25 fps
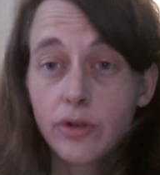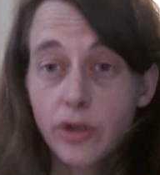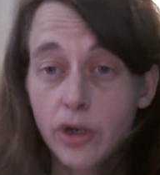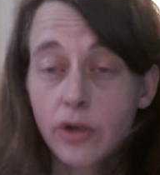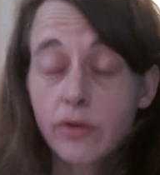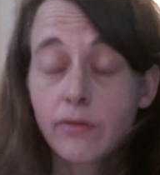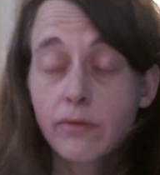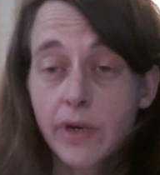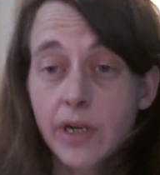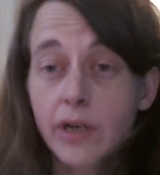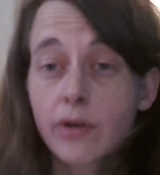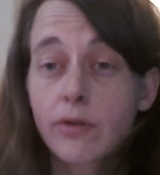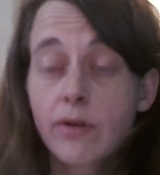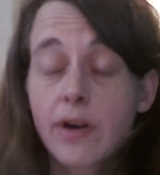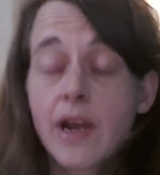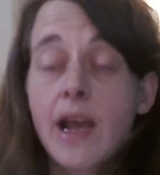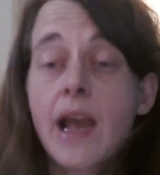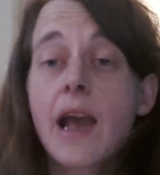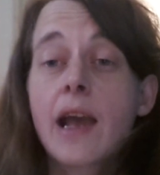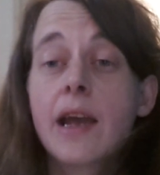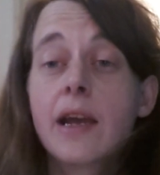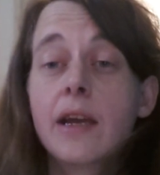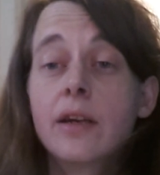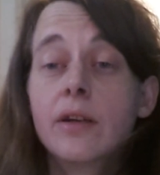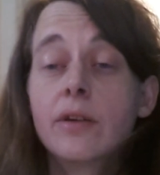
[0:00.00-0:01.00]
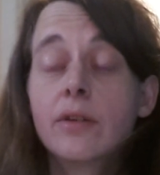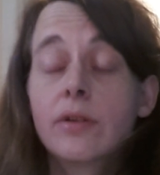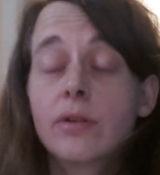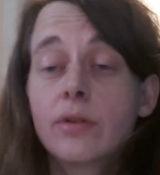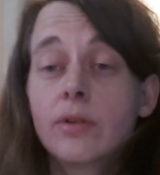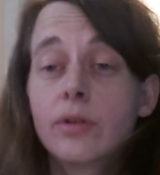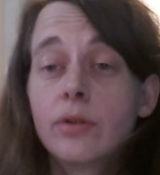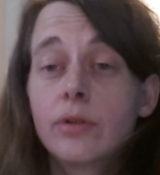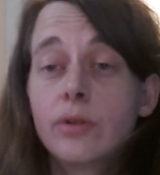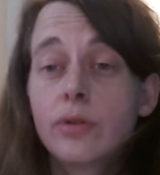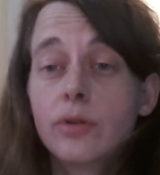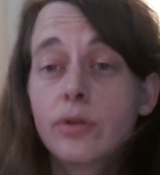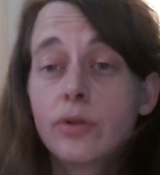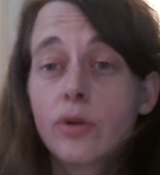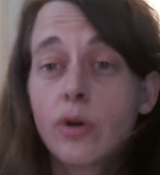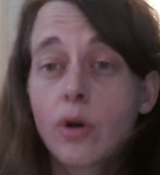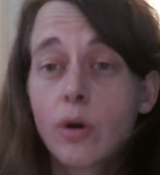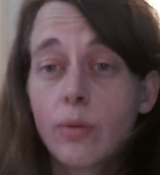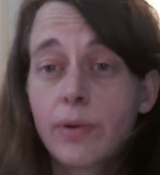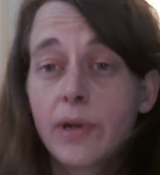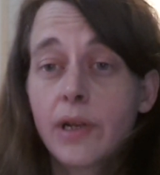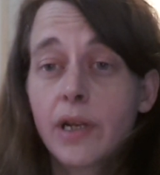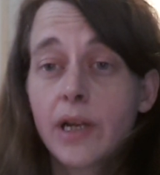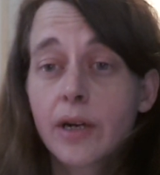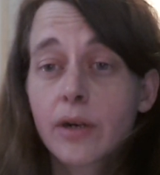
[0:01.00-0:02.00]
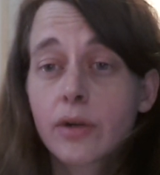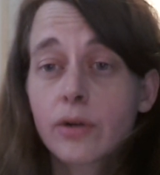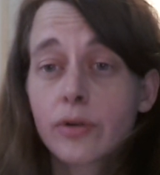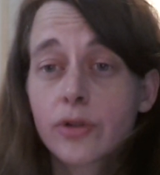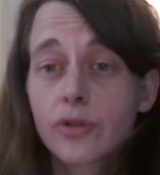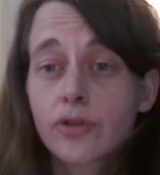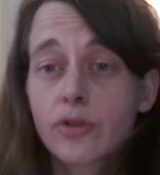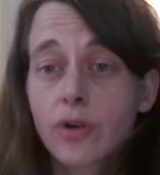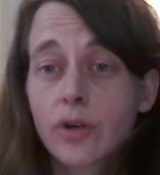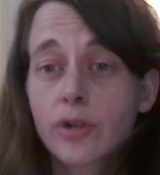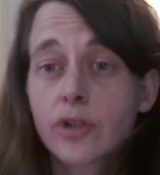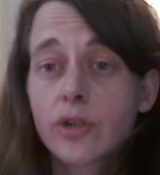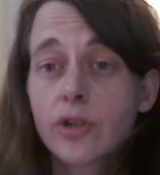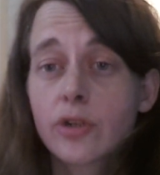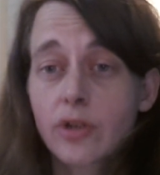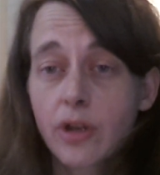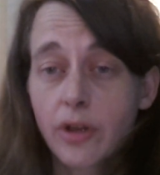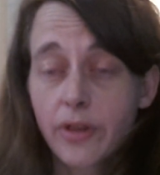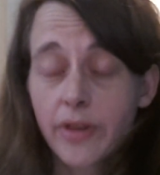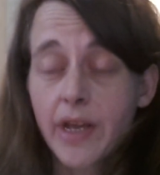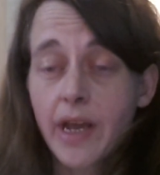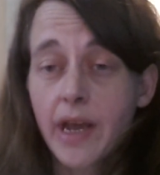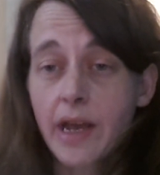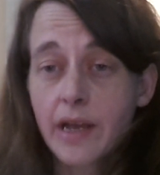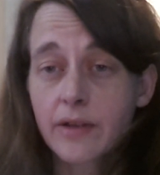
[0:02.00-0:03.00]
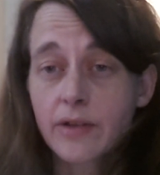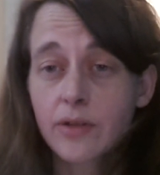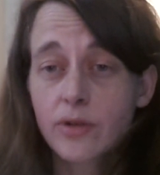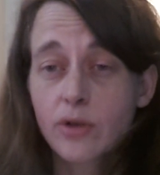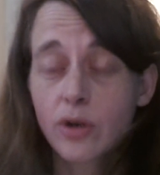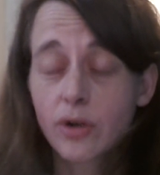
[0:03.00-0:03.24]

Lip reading: you recreate your political structures on this,